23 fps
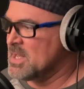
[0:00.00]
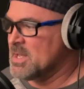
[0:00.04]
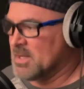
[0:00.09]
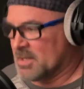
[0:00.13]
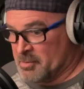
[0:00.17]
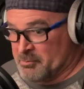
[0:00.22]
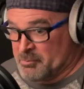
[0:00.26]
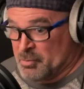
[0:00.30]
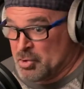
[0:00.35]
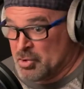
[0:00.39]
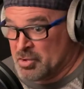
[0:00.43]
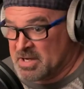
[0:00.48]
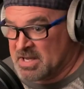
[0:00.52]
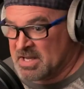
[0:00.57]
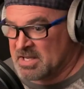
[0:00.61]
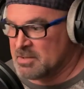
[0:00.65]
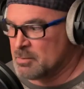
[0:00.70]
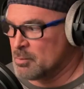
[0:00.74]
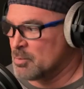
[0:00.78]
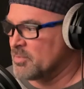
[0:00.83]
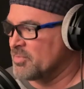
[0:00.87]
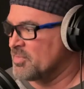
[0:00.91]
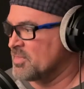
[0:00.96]

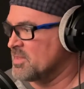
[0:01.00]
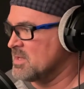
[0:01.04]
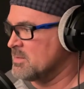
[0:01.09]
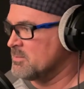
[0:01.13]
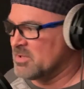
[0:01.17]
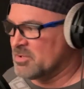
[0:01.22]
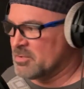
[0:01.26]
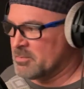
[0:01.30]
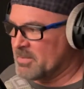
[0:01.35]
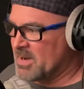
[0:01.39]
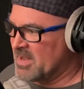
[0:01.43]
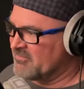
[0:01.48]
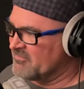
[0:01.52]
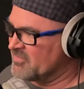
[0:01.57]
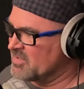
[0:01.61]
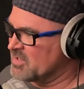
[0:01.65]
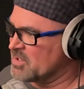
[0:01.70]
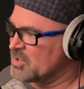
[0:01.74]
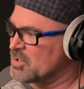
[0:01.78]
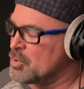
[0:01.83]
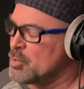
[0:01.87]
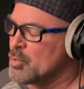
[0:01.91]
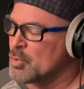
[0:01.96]
communicate with them either by
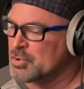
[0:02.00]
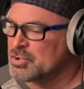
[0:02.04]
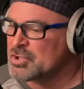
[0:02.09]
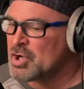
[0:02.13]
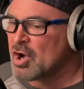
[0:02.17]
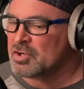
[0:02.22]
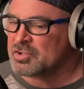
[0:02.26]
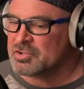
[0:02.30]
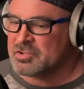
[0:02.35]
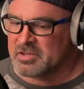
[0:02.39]
video or talk